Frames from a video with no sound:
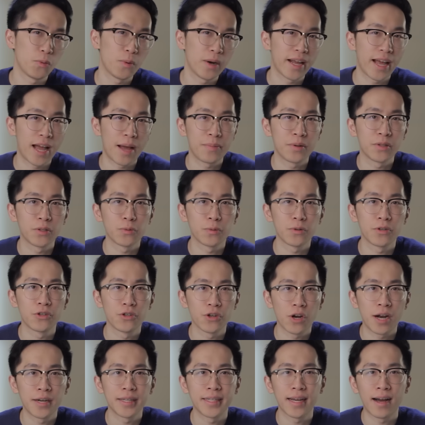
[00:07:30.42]
what happens when
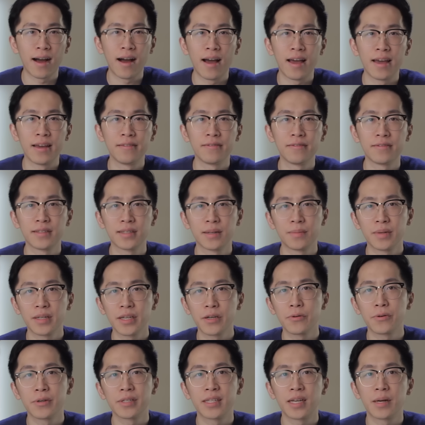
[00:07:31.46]
Jony Ive,
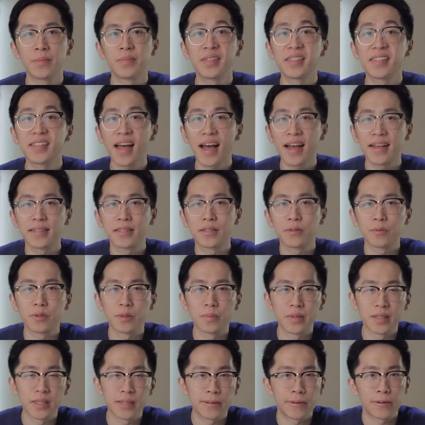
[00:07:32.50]
somebody who is obsessed
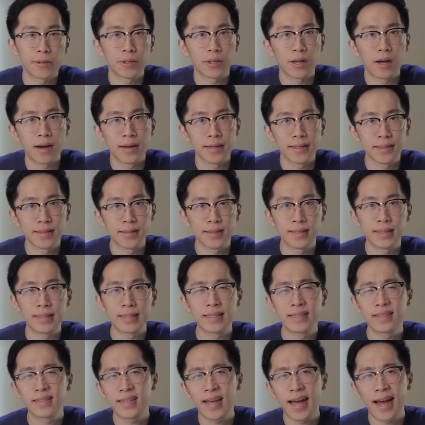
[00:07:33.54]
with material honesty,
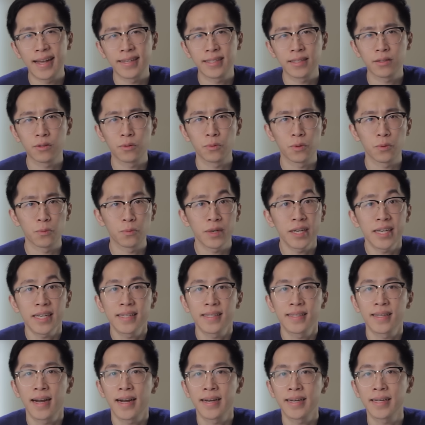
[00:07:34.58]
is tasked with
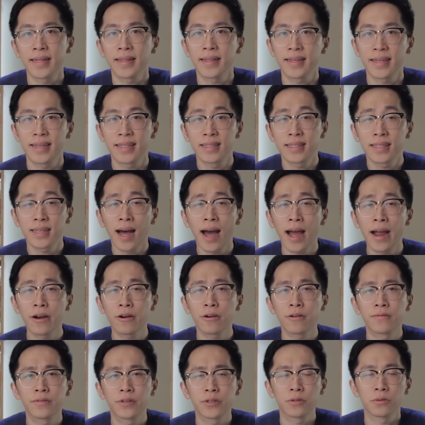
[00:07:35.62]
redesigning the
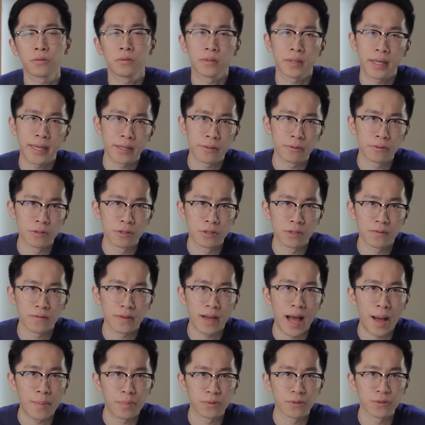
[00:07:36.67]
entire visual language of
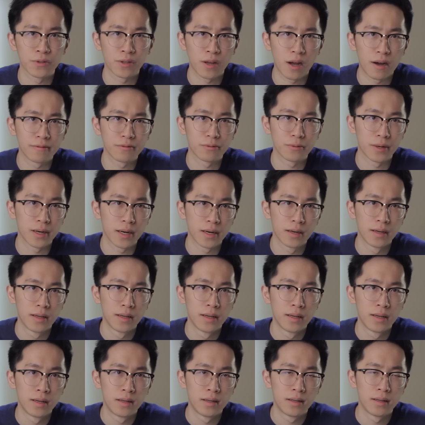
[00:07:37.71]
Apple software?
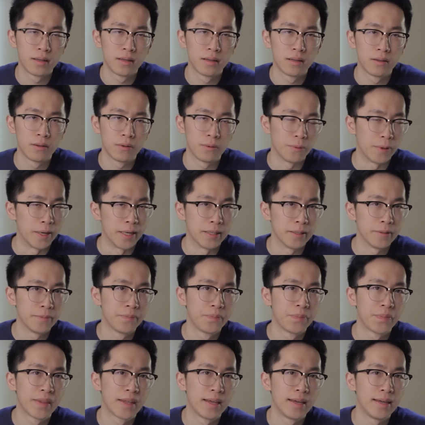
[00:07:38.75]
Well,
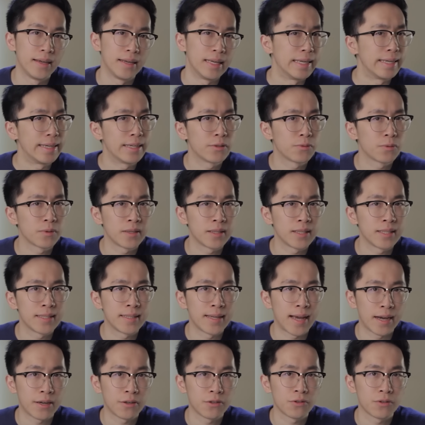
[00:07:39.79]
he gets rid of the
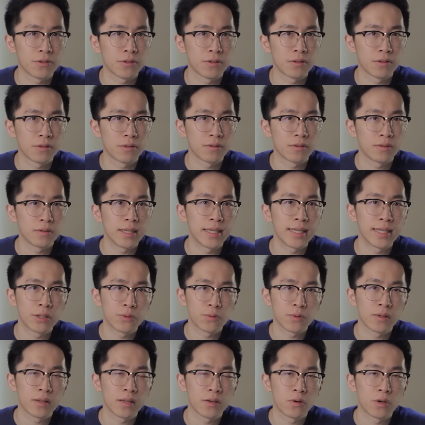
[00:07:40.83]
texture, he
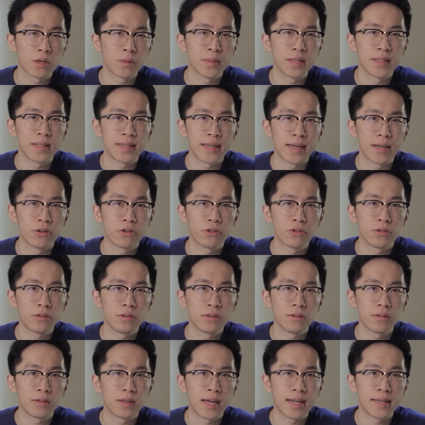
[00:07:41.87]
gets rid of the
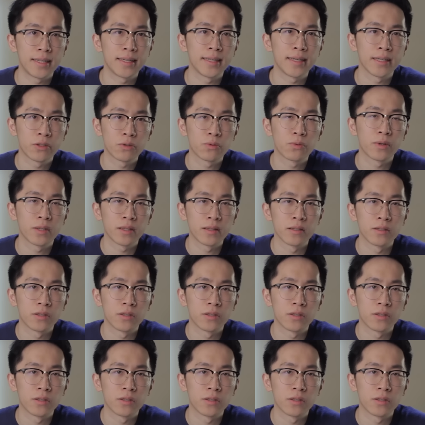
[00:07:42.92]
ornamentation, and he gets rid of the